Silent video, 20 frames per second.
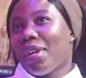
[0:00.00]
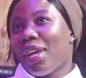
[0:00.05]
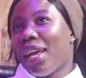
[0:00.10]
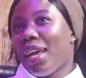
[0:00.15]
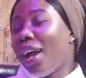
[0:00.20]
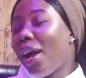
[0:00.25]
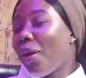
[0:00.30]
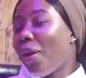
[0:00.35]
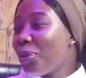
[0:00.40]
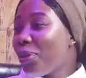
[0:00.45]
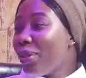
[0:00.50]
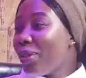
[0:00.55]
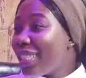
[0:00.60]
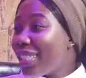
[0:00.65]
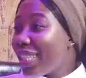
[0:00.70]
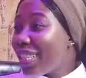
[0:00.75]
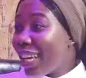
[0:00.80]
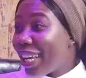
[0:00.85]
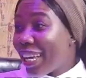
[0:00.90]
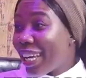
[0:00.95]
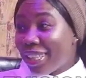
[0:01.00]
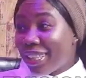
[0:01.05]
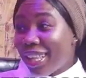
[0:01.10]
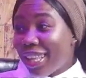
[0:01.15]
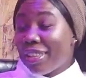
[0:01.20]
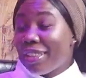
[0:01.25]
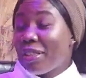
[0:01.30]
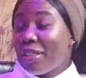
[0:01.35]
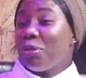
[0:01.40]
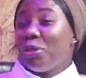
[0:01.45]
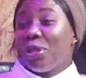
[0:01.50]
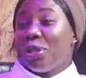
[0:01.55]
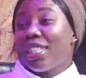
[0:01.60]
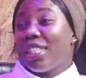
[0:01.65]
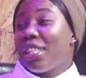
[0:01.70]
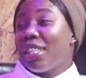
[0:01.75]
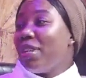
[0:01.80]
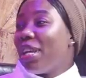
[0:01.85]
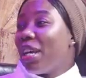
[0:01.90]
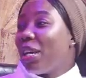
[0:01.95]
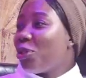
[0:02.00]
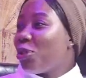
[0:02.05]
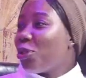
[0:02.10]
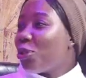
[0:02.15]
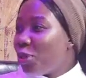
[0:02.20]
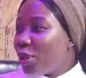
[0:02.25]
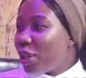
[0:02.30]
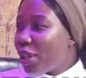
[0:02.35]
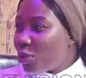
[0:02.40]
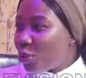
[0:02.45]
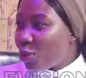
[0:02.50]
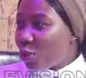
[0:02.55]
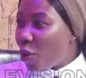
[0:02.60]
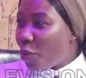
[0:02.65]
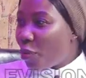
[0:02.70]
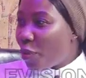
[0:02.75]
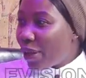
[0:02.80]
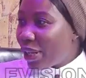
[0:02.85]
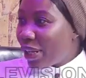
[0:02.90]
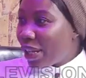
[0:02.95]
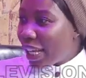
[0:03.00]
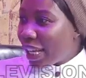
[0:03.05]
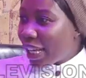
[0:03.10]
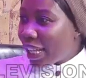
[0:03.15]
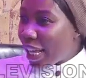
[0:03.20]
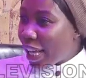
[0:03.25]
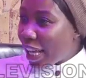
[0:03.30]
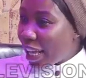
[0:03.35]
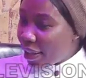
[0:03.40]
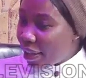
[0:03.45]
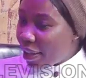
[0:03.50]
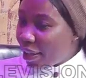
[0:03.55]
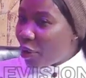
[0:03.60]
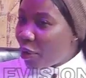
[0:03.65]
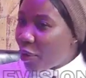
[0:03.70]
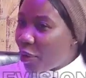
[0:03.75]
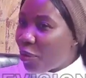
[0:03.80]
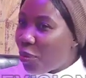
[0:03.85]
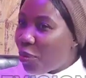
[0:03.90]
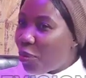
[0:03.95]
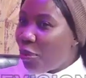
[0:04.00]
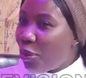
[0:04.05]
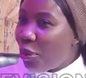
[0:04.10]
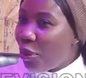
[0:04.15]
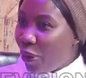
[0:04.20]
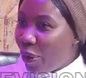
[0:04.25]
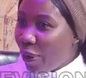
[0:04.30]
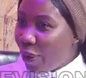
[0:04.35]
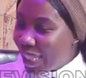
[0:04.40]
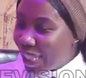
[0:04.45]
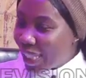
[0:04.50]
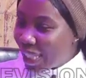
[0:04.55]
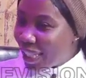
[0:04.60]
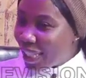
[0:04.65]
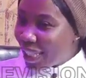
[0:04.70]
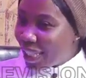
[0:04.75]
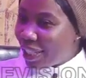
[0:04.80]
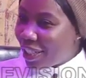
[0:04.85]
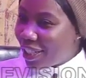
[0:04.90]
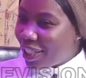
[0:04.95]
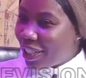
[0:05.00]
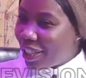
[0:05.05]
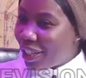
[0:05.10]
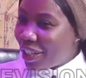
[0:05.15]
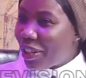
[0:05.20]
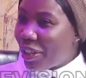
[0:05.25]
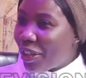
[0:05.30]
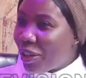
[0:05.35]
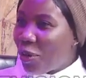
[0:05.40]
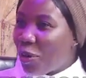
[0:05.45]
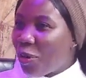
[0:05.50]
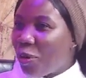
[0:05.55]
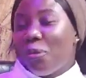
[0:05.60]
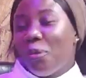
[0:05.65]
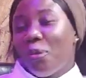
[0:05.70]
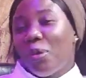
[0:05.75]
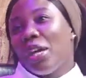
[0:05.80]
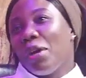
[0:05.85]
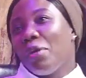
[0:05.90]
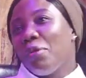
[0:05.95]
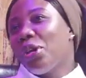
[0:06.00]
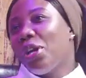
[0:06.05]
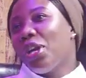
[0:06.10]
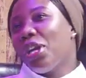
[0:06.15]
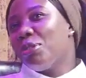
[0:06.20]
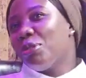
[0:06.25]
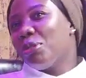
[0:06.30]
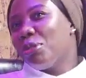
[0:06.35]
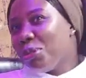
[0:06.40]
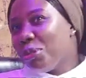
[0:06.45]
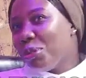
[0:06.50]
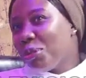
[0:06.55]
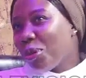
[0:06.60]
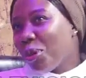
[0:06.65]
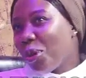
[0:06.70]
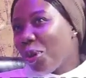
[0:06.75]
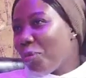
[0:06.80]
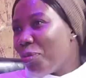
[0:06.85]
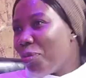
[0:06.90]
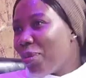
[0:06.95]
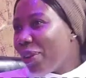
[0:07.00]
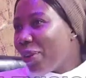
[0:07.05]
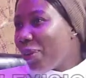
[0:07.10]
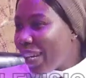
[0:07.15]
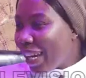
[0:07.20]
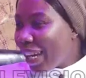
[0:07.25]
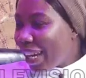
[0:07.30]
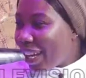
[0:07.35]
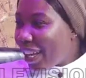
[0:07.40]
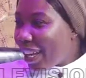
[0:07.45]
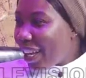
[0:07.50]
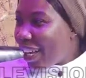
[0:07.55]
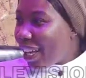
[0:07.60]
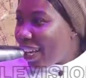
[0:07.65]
I wouldn't say that they will just leave their children to come out like that. But what are we going to do to curb the hunger?